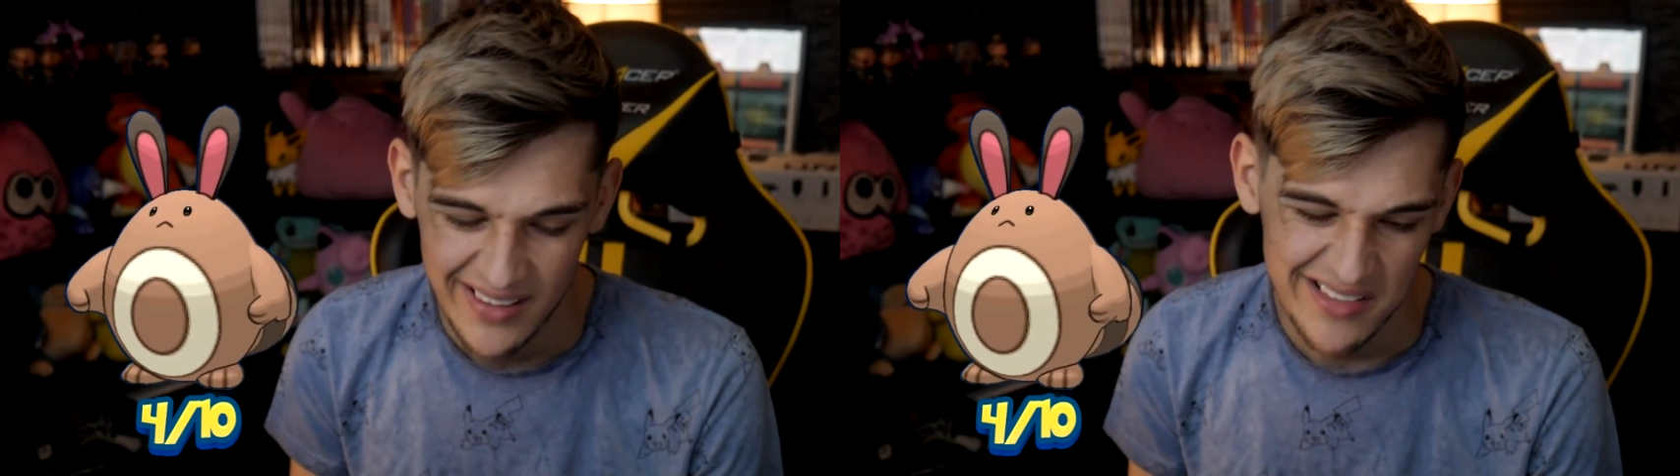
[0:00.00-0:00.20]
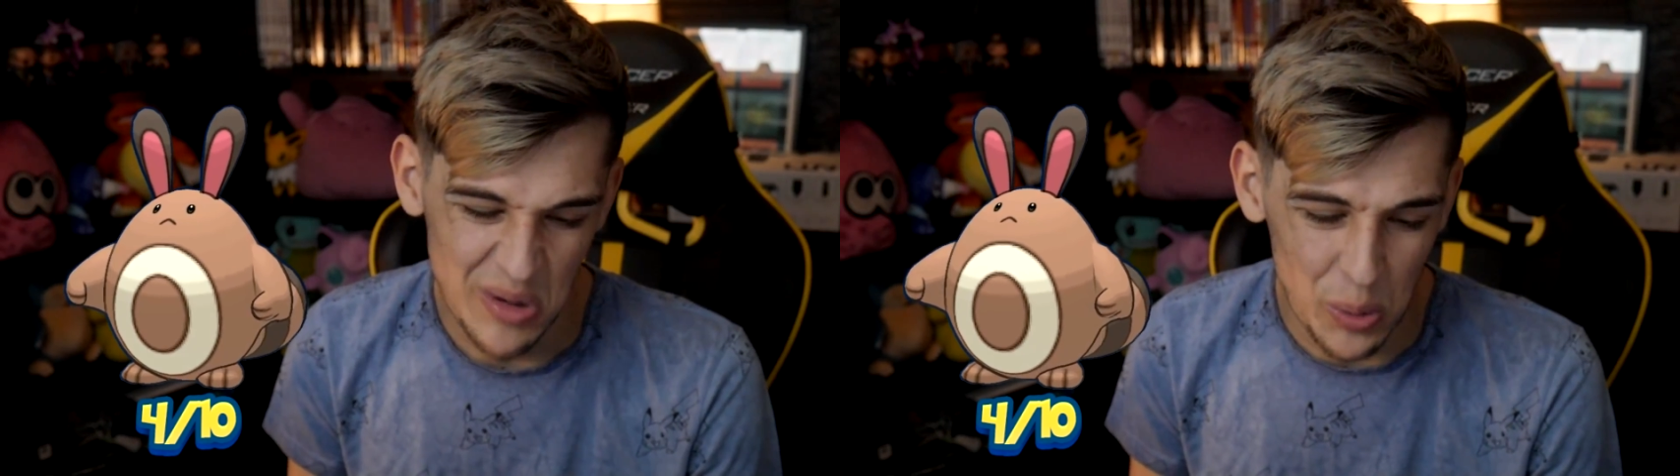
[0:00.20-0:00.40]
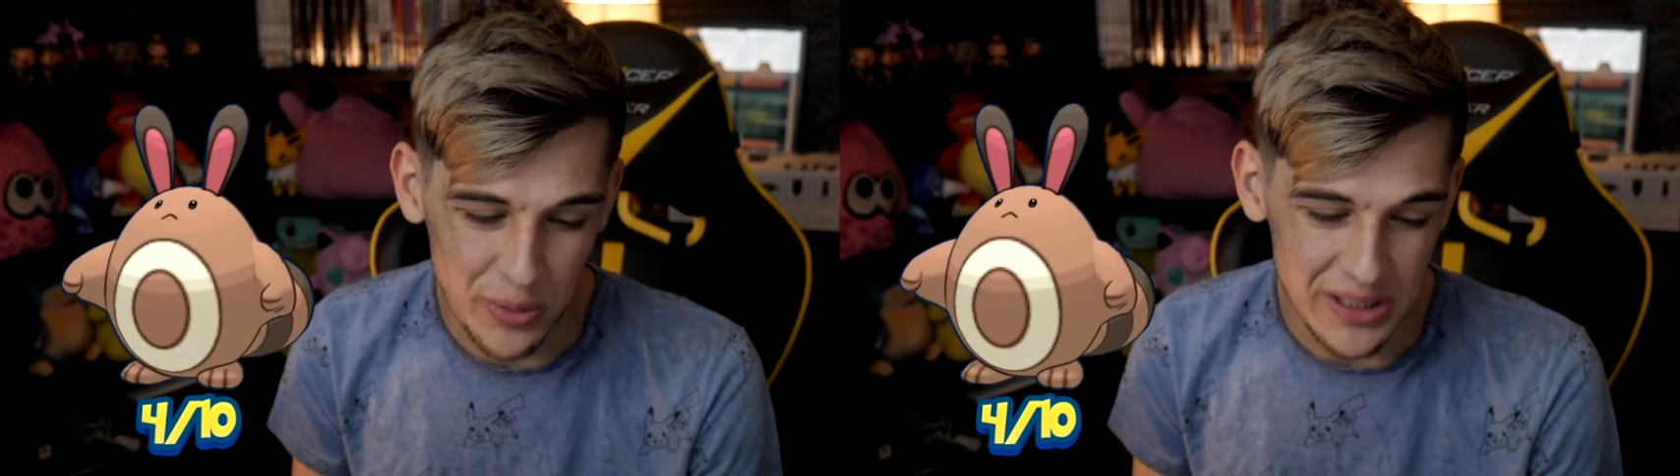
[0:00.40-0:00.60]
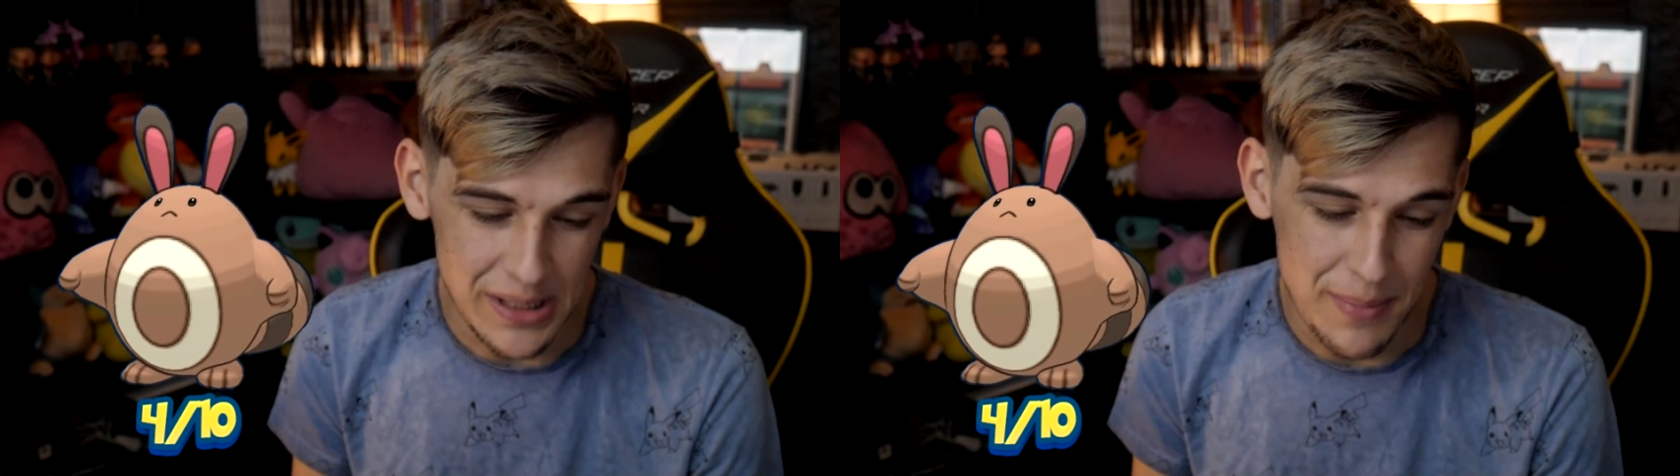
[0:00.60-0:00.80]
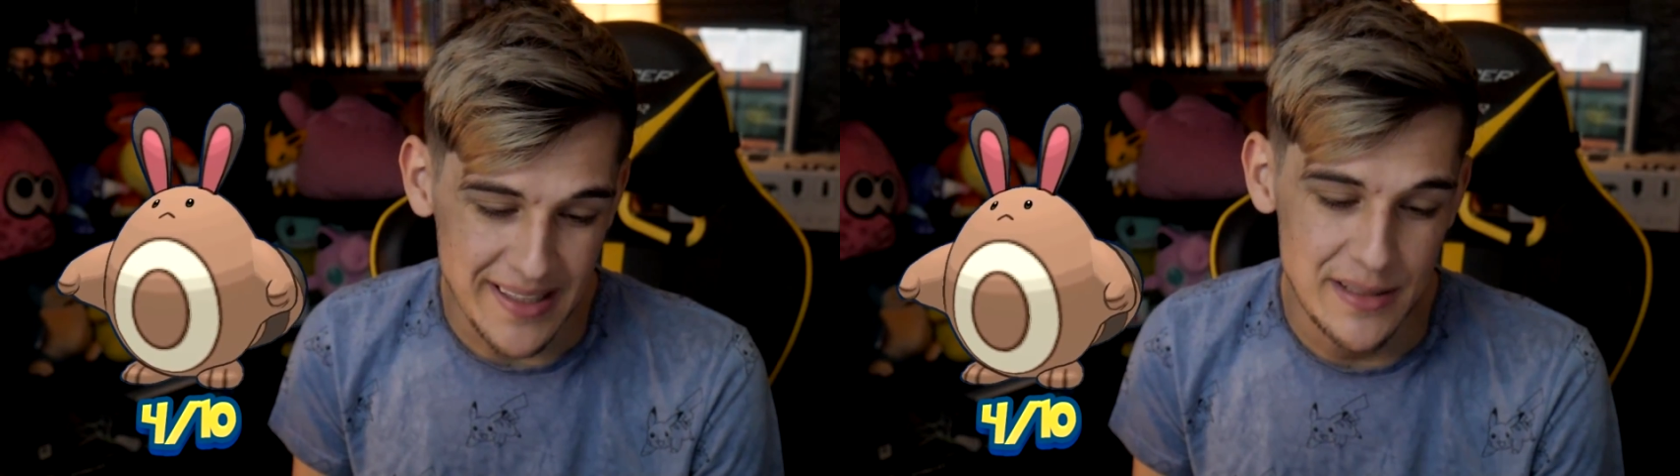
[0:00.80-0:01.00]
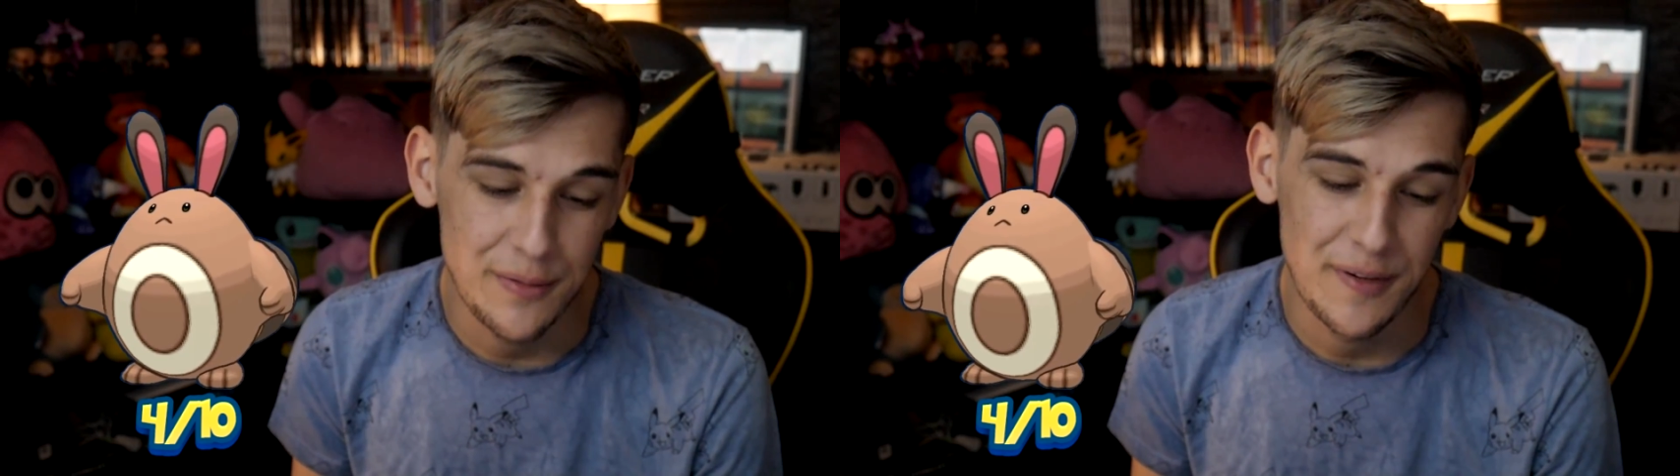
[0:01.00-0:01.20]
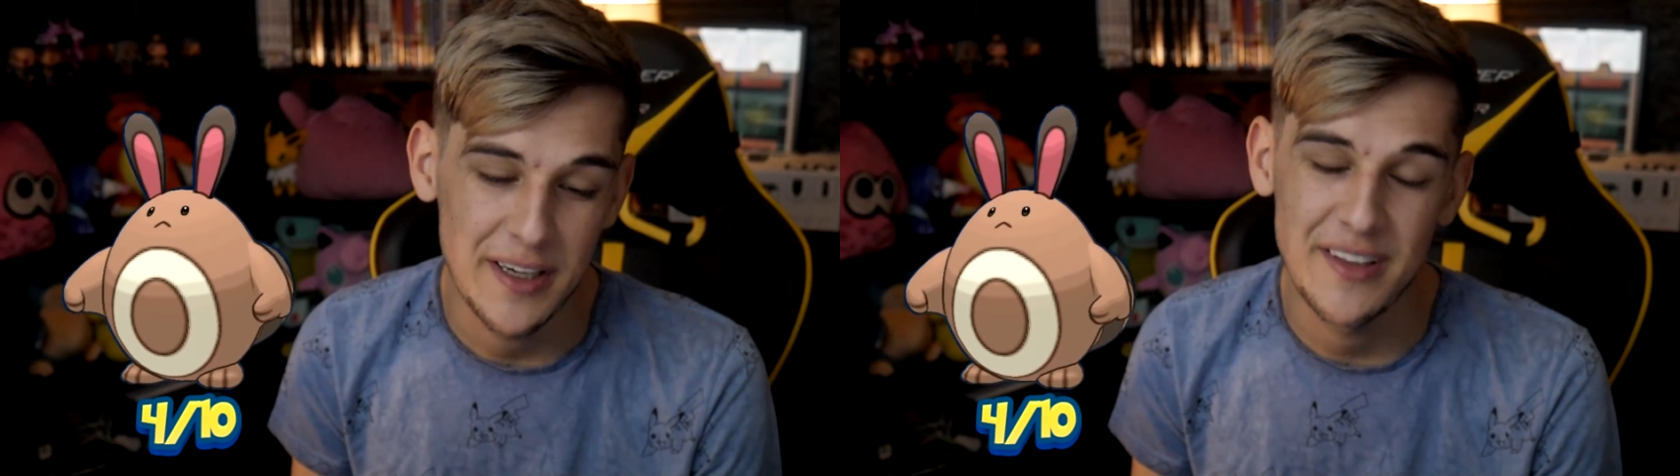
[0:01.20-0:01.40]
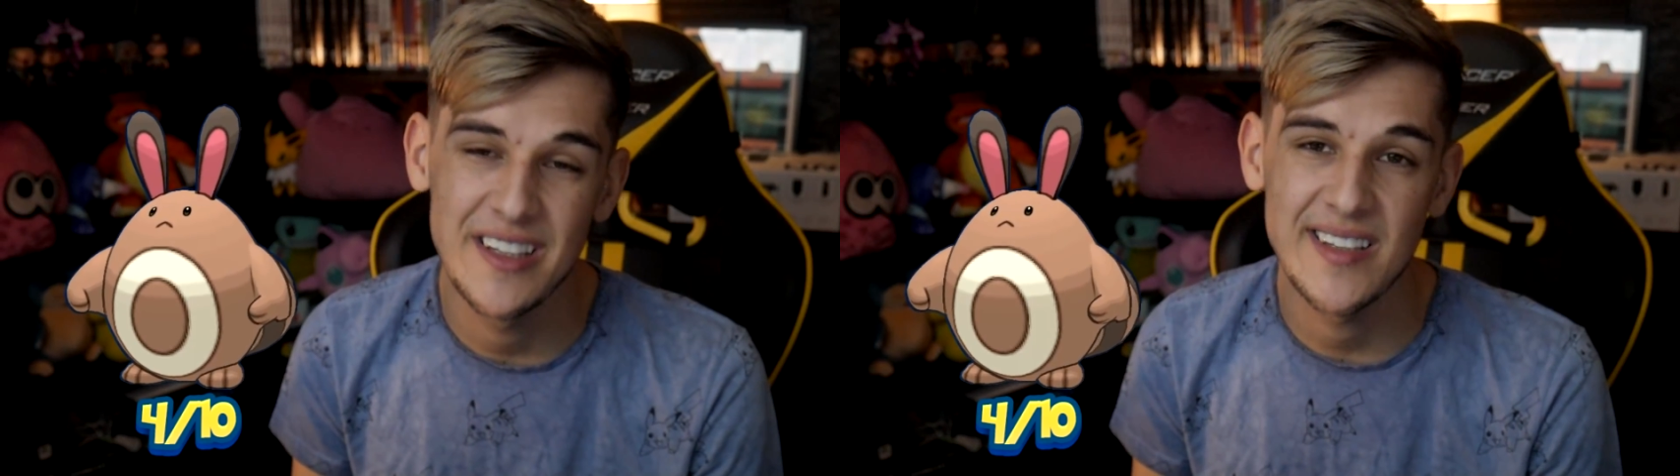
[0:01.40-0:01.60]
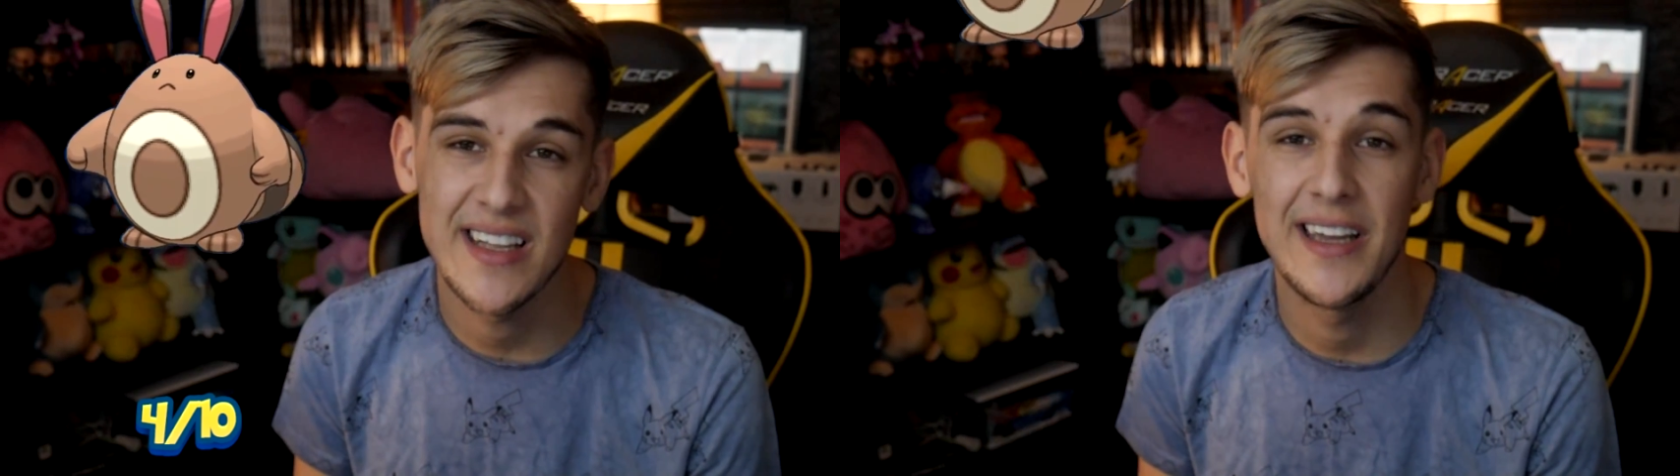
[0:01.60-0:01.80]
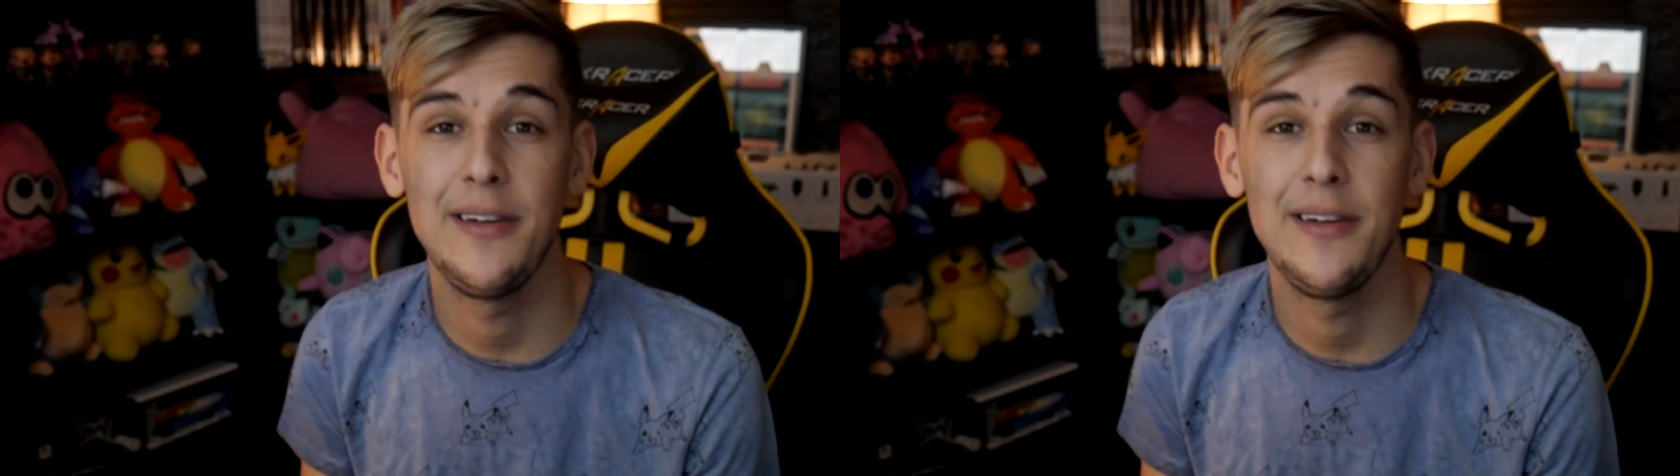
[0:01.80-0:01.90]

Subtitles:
Not really a massive fan of the design.